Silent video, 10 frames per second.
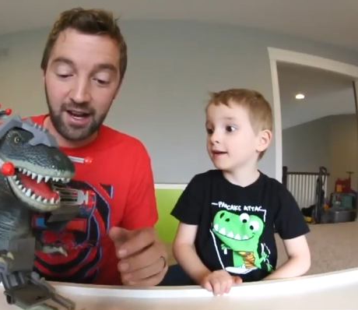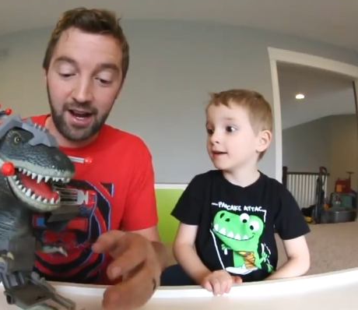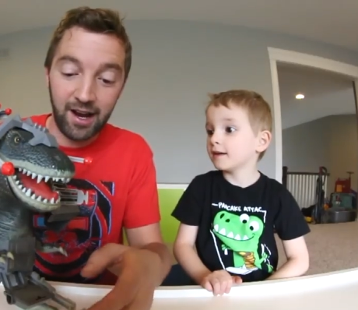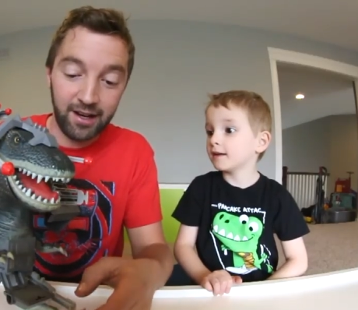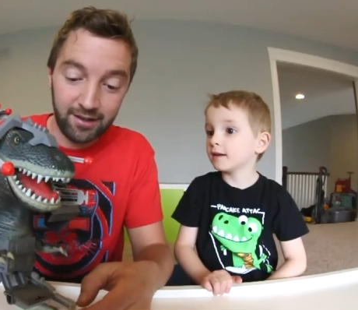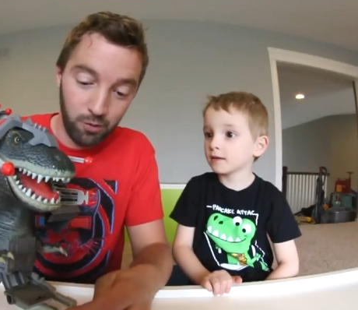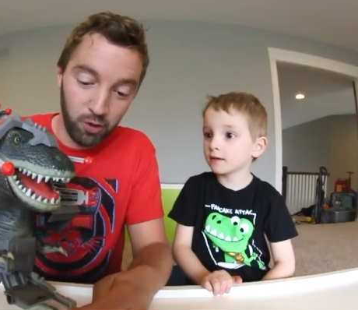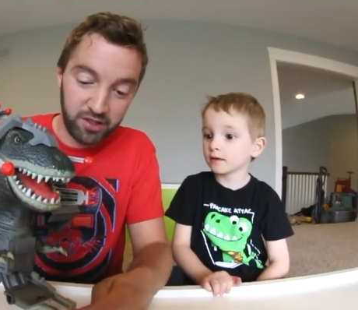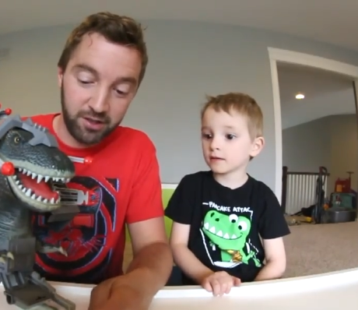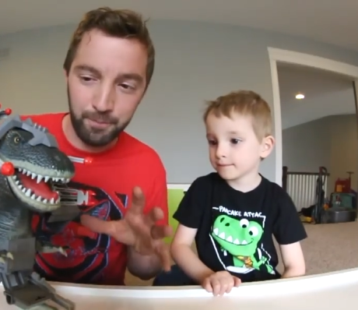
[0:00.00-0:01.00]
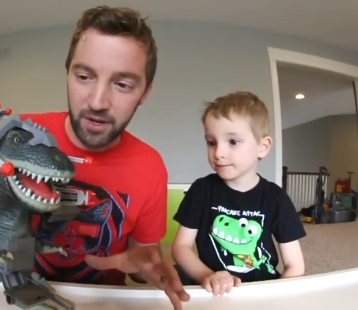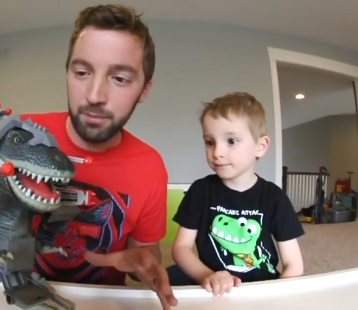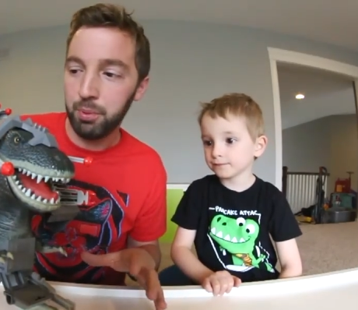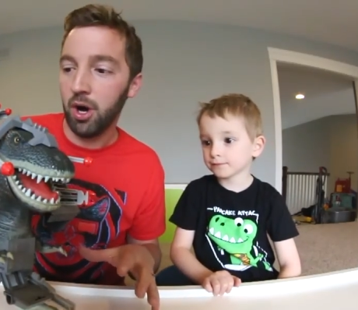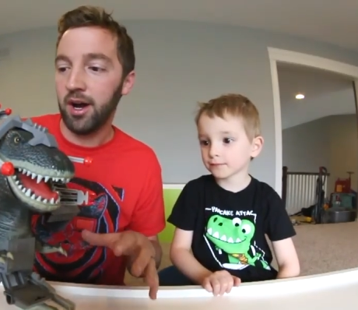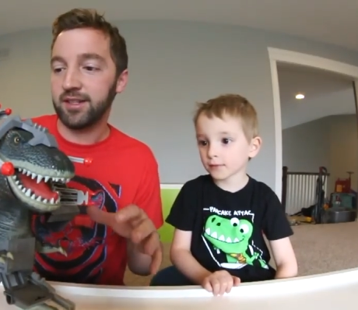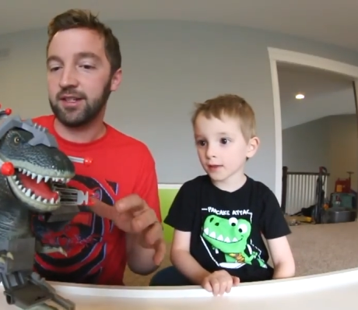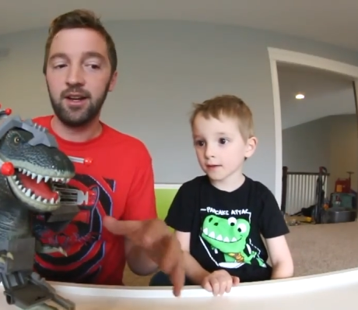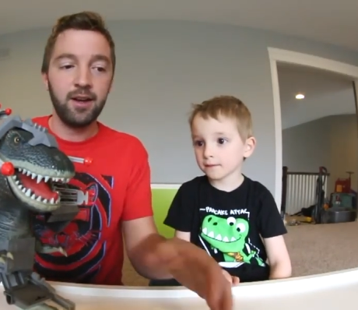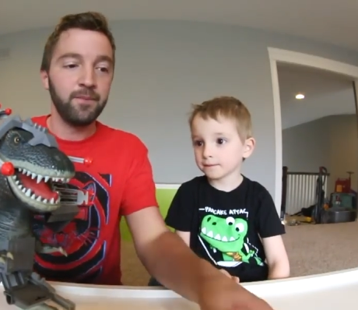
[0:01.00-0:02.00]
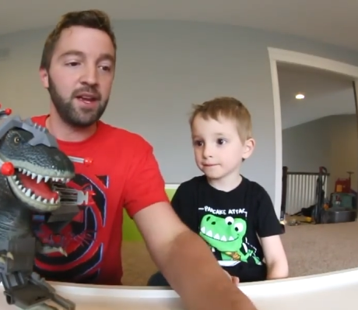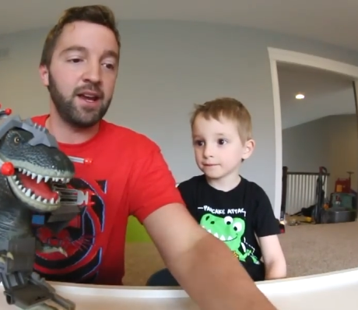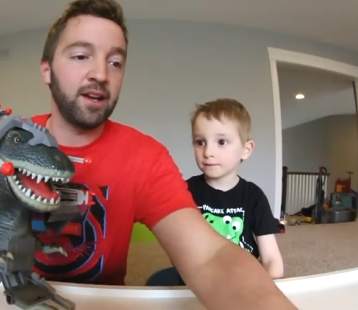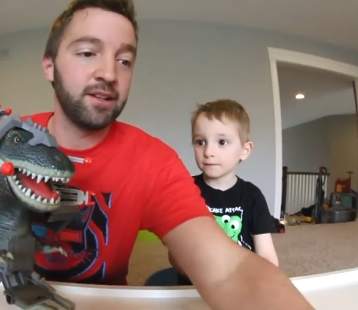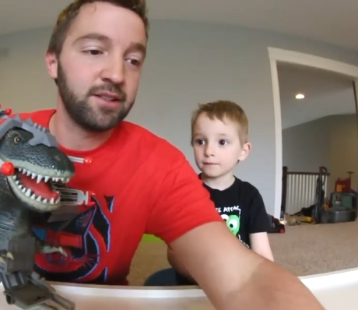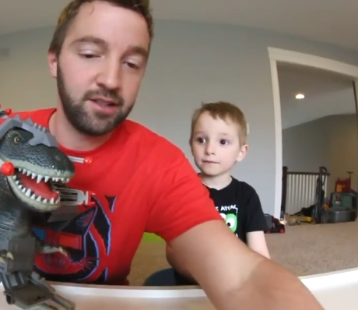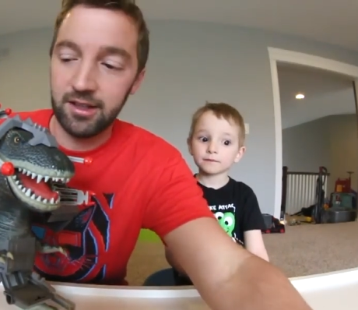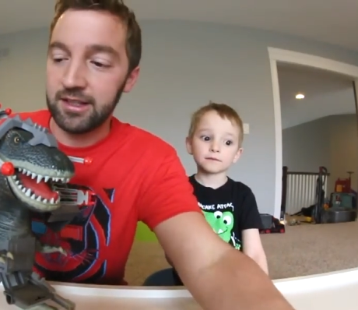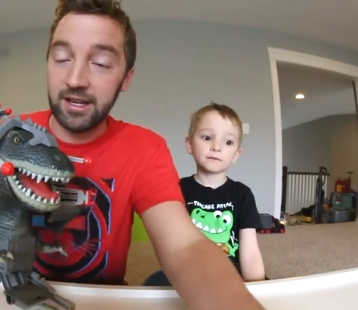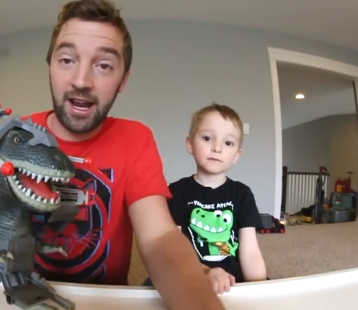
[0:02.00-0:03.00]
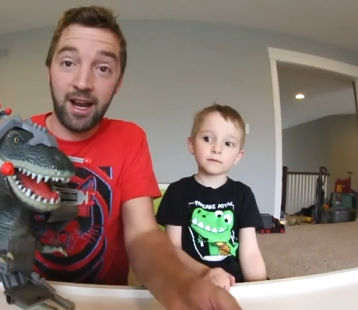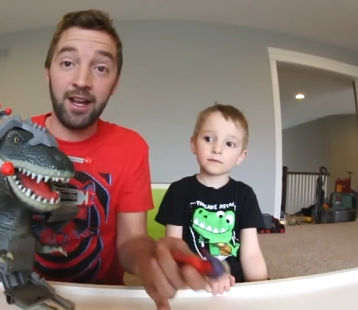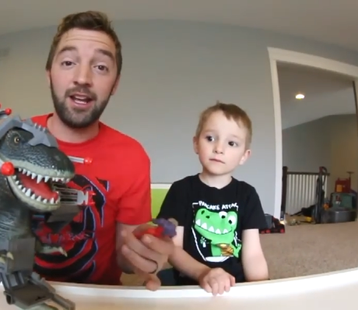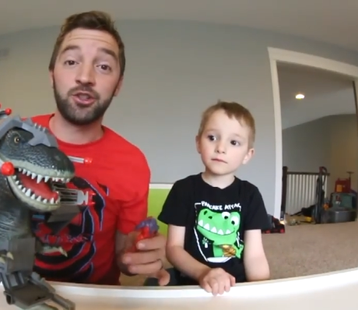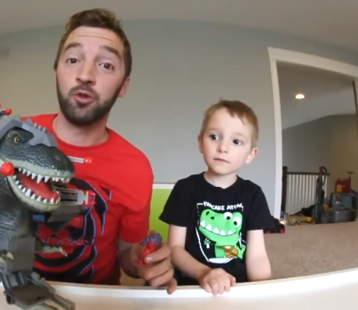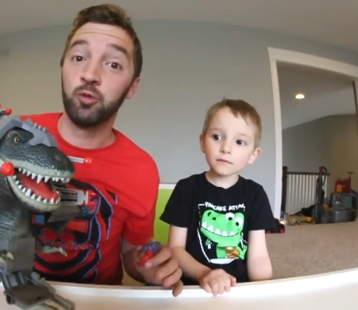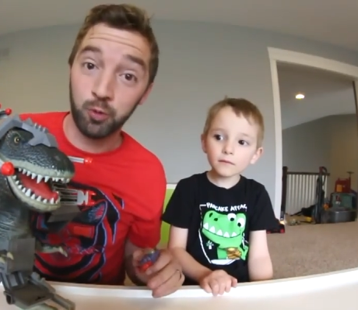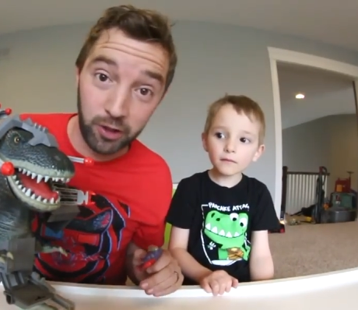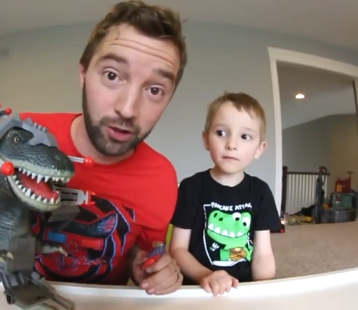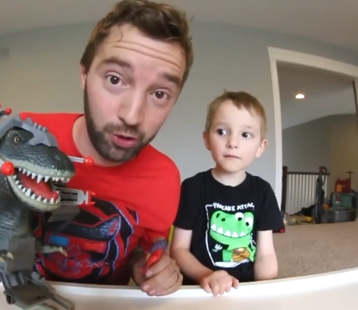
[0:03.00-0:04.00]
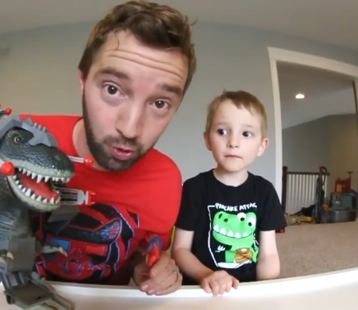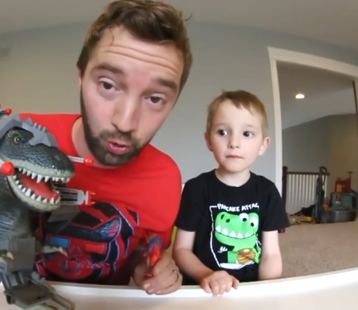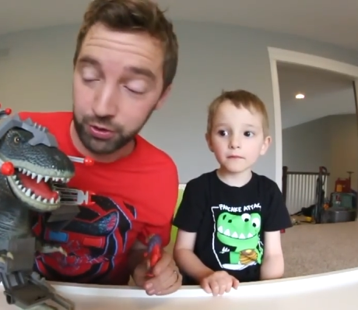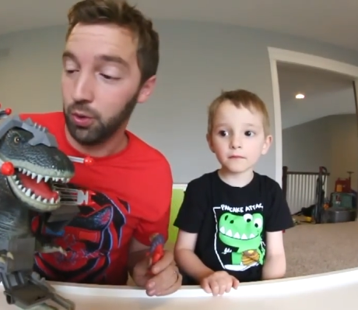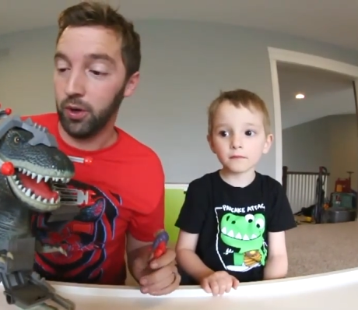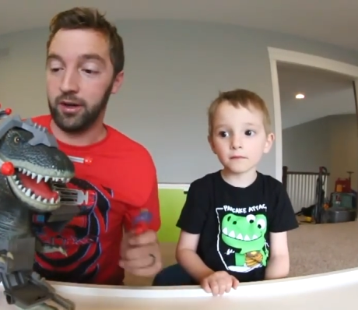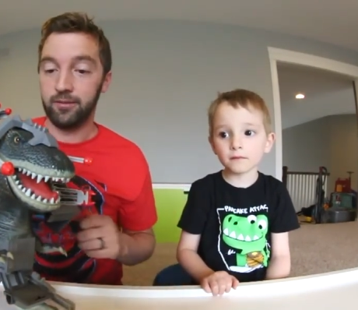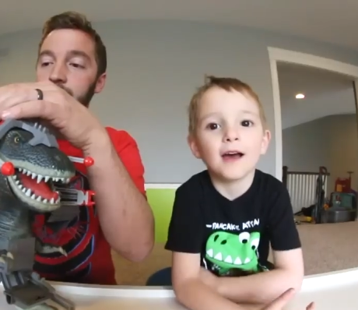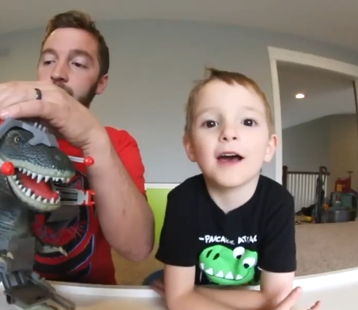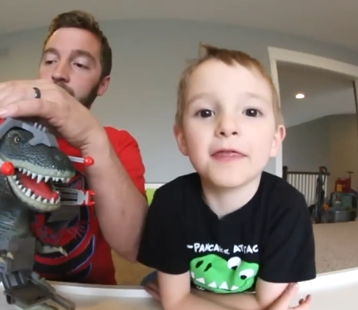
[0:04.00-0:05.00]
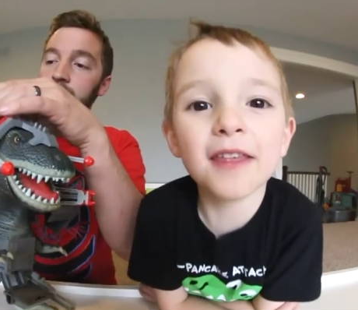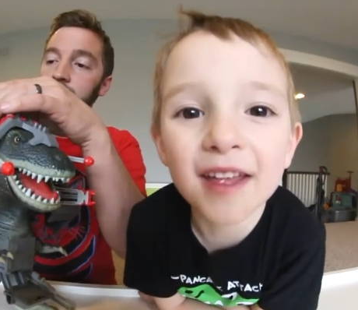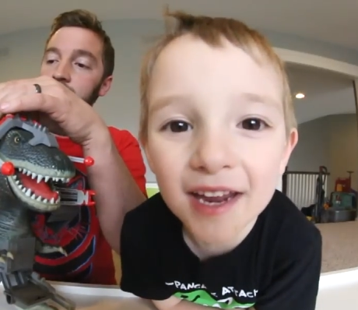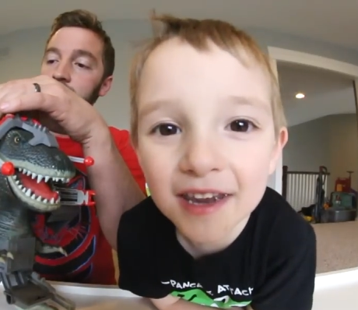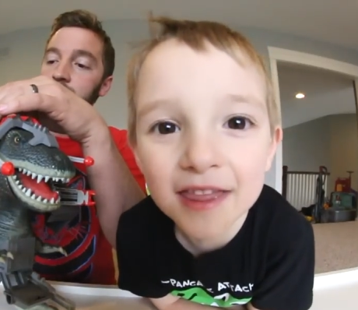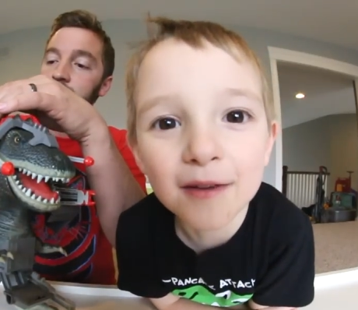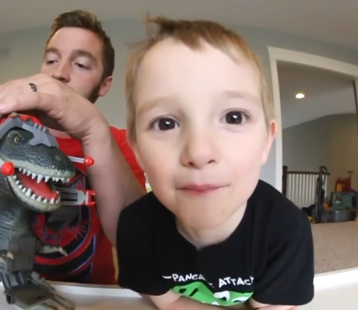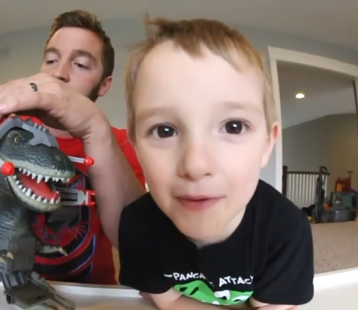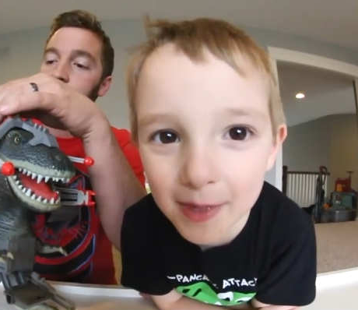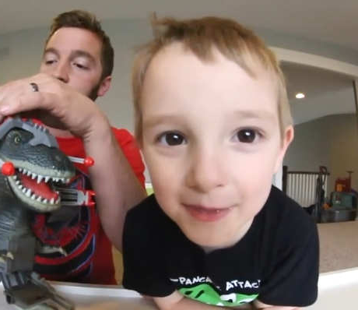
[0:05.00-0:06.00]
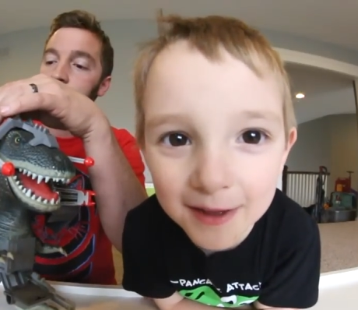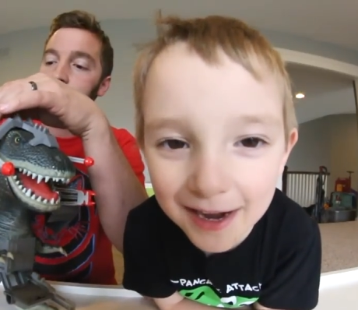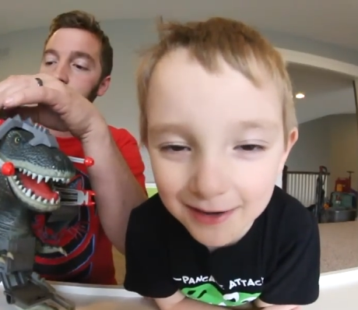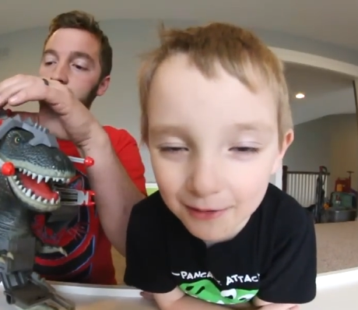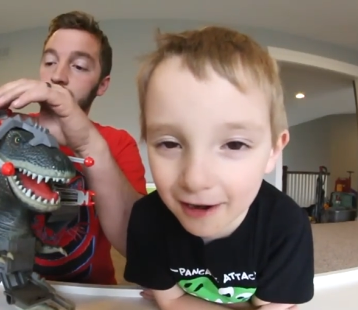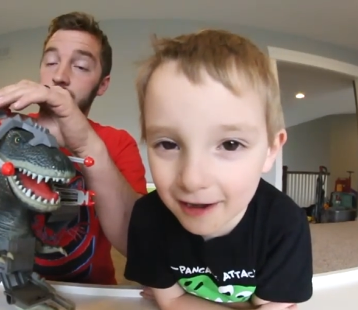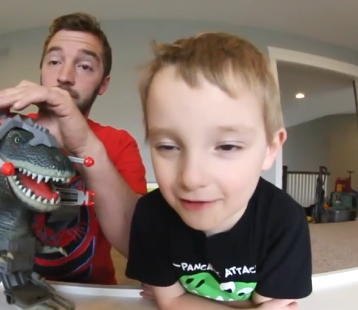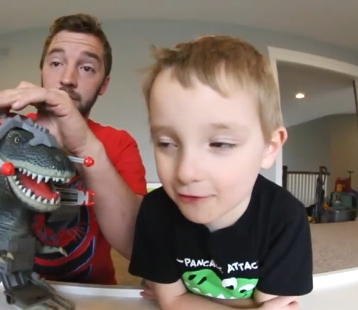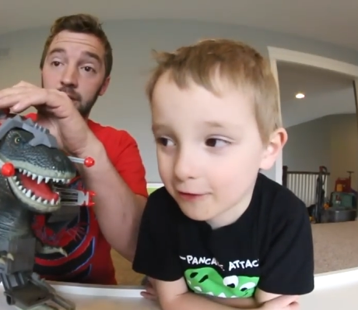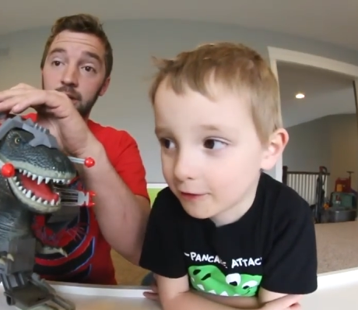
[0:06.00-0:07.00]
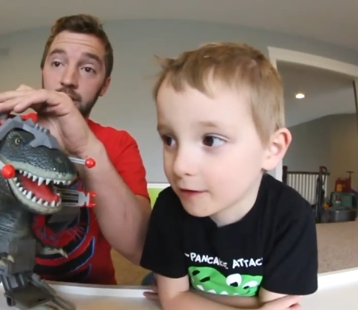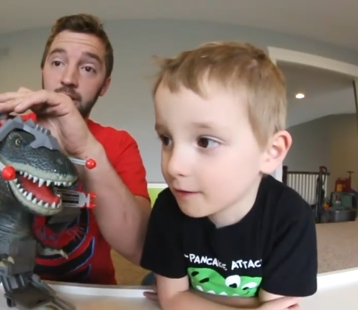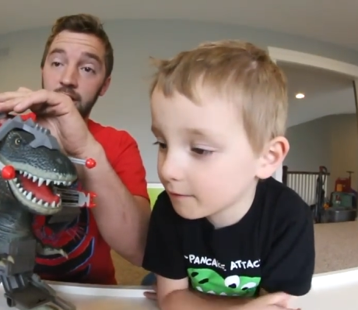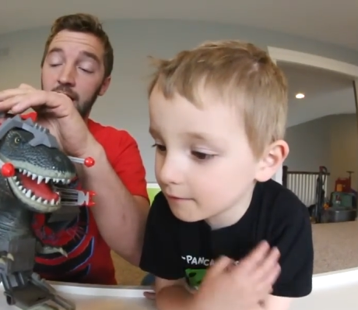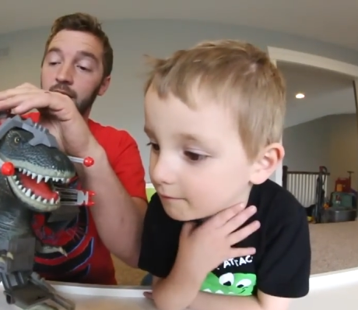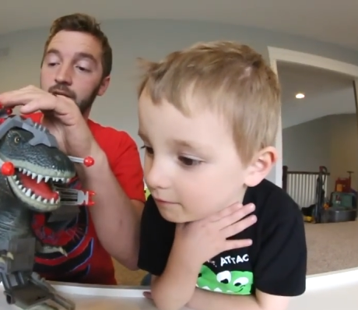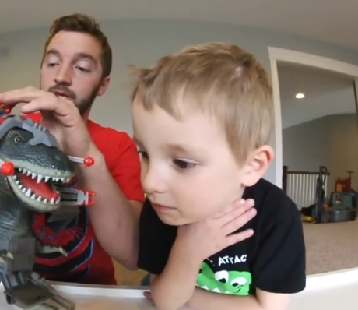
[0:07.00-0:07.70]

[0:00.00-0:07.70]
Speaker 1: guy was the big boss and to this day, it's a really cool toy.
Speaker 2: I think it's the best Dino toy.
Speaker 1: Yeah,